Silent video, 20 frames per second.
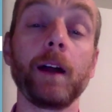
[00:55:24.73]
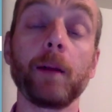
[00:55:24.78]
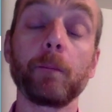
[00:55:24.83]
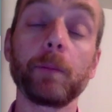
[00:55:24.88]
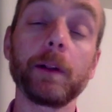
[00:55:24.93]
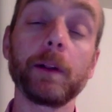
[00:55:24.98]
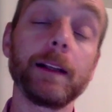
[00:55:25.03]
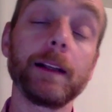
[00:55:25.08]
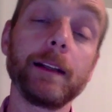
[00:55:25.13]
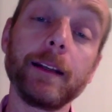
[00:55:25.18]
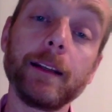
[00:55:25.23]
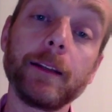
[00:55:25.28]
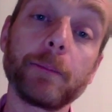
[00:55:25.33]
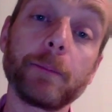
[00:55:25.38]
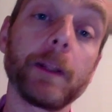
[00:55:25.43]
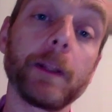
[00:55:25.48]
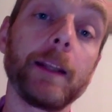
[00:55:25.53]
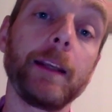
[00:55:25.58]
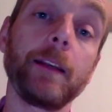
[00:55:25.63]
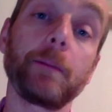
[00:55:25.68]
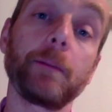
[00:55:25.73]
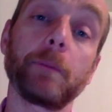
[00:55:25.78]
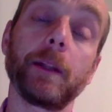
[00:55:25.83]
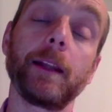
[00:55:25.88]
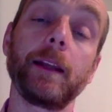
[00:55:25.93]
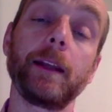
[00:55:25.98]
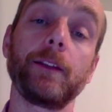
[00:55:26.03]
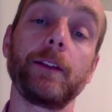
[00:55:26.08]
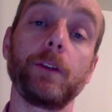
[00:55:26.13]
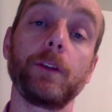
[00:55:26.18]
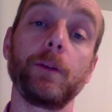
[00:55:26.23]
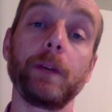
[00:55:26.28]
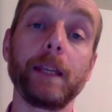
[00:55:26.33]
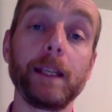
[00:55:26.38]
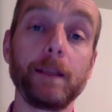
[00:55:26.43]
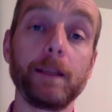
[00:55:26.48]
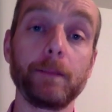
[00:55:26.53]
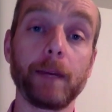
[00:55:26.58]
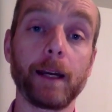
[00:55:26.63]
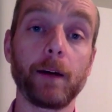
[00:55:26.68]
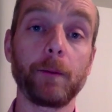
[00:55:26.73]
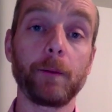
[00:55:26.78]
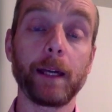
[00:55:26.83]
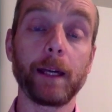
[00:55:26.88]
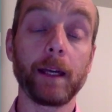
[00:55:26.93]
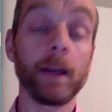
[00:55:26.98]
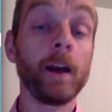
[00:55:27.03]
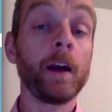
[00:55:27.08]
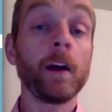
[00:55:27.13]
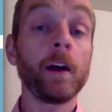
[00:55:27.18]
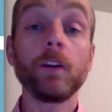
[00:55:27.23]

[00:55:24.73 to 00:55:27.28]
please, please, please do email me.